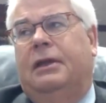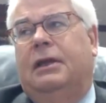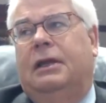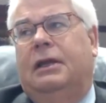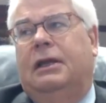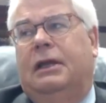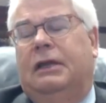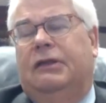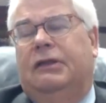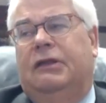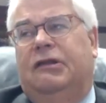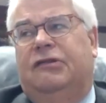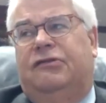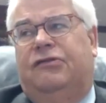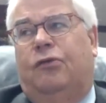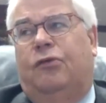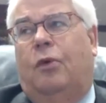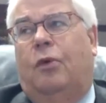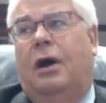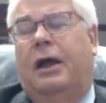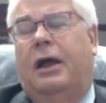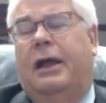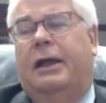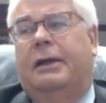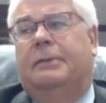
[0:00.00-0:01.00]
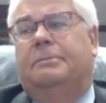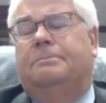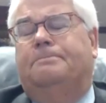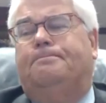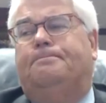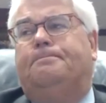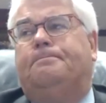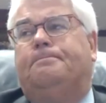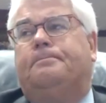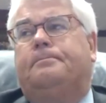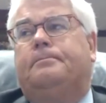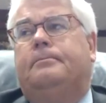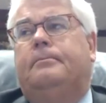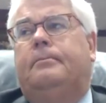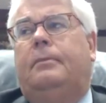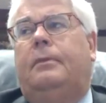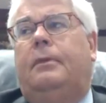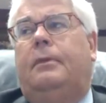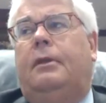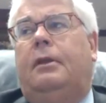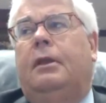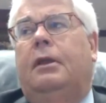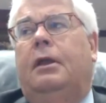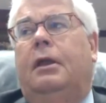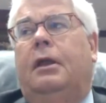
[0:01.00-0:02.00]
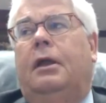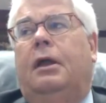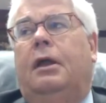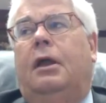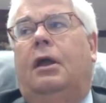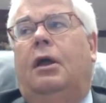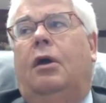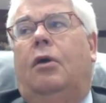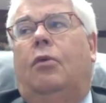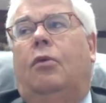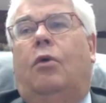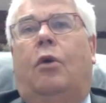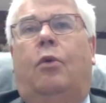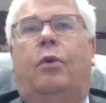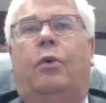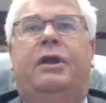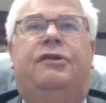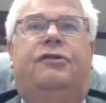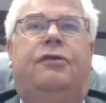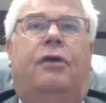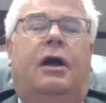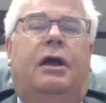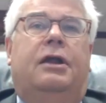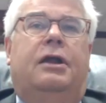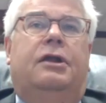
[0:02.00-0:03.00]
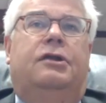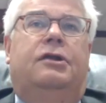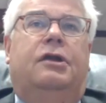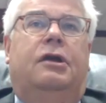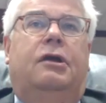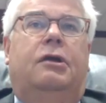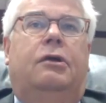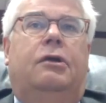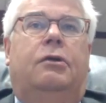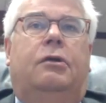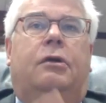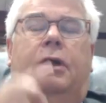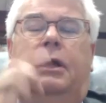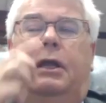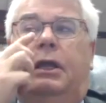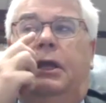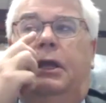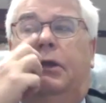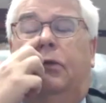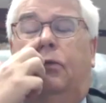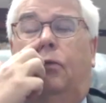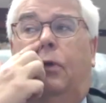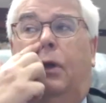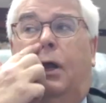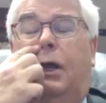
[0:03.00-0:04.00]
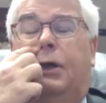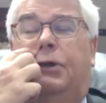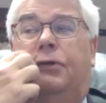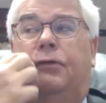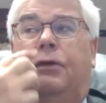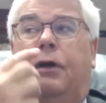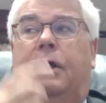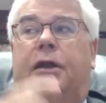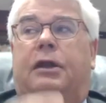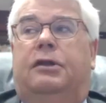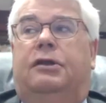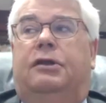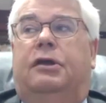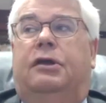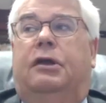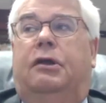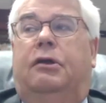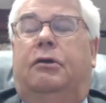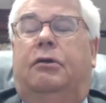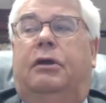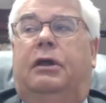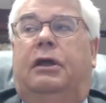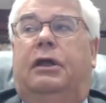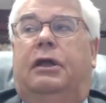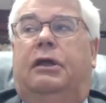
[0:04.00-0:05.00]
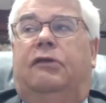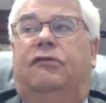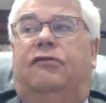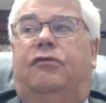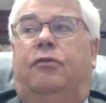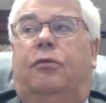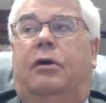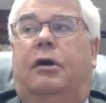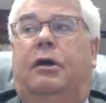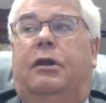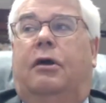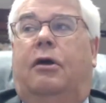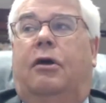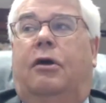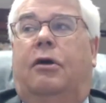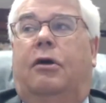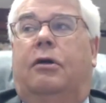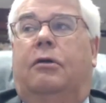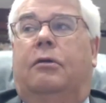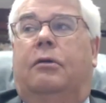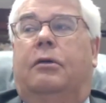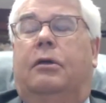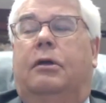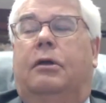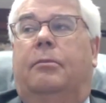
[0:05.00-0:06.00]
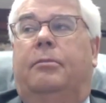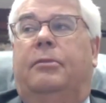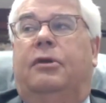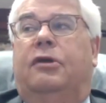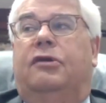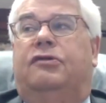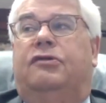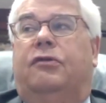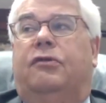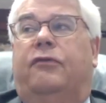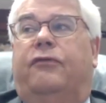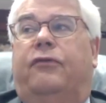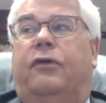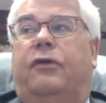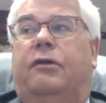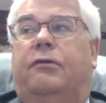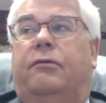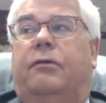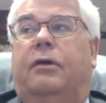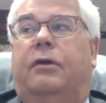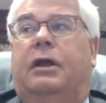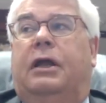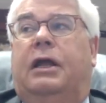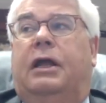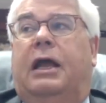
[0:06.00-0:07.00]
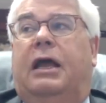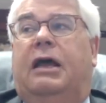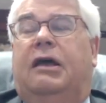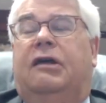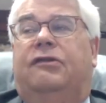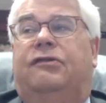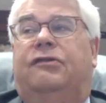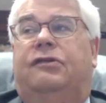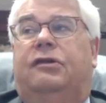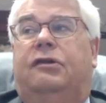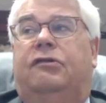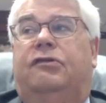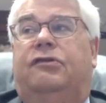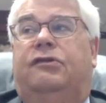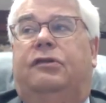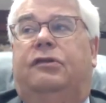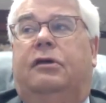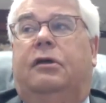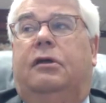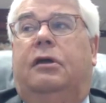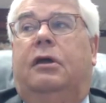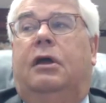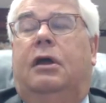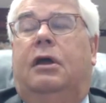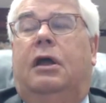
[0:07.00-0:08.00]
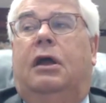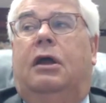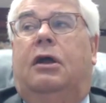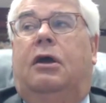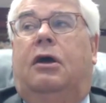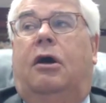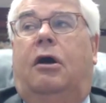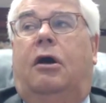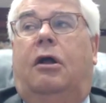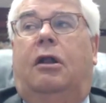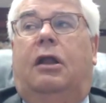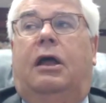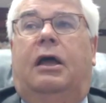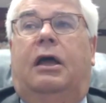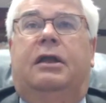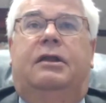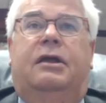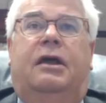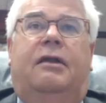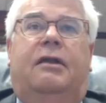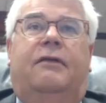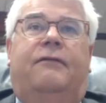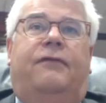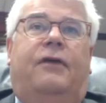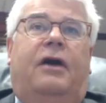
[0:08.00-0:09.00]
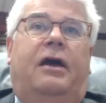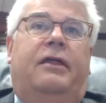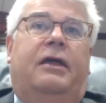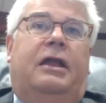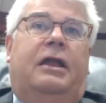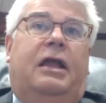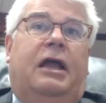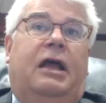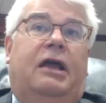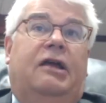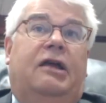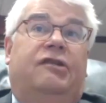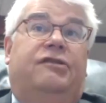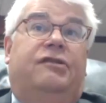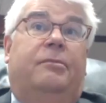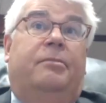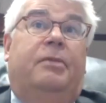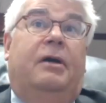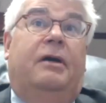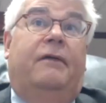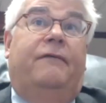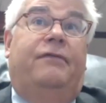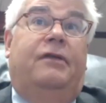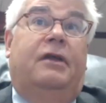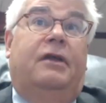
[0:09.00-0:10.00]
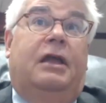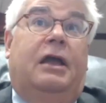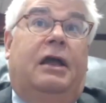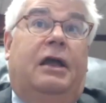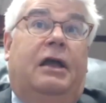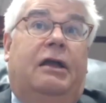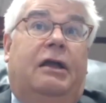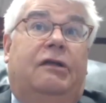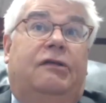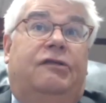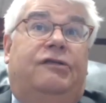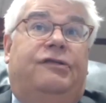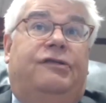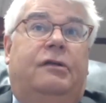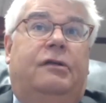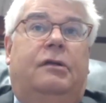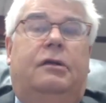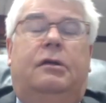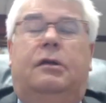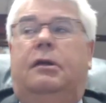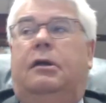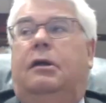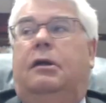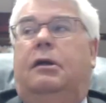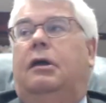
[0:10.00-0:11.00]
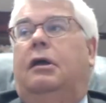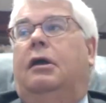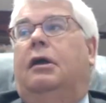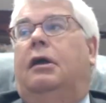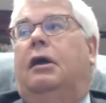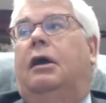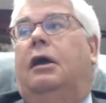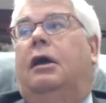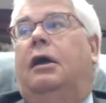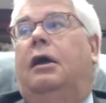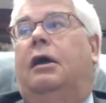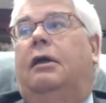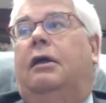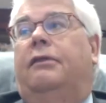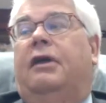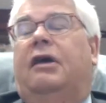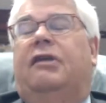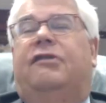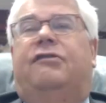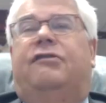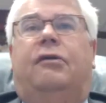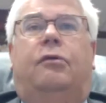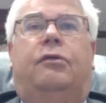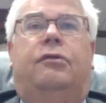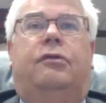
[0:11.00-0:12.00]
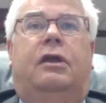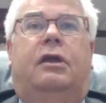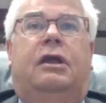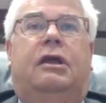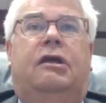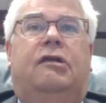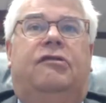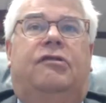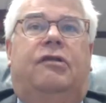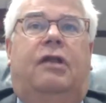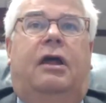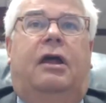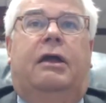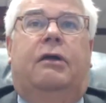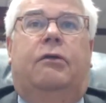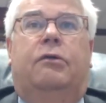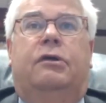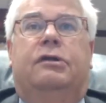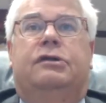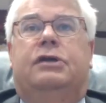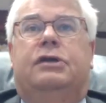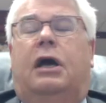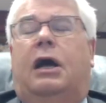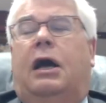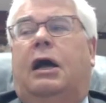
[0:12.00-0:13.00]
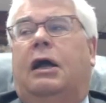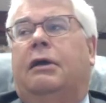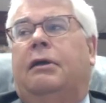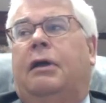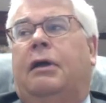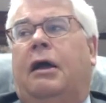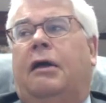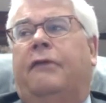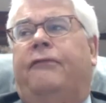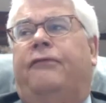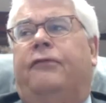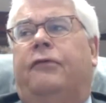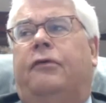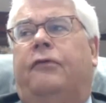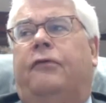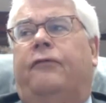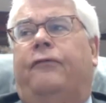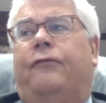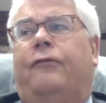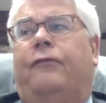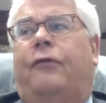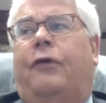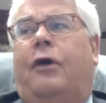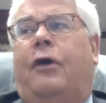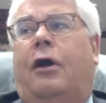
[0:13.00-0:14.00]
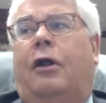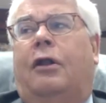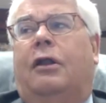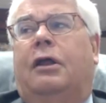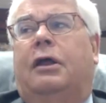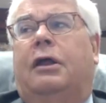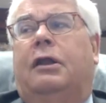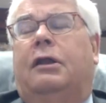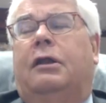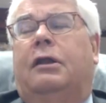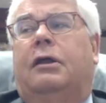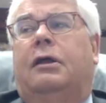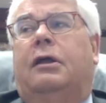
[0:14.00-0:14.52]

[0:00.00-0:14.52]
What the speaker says: this way. What I try to do is what our mutual friend Rick Gass used to call identify the case above the case. That's his language. I call it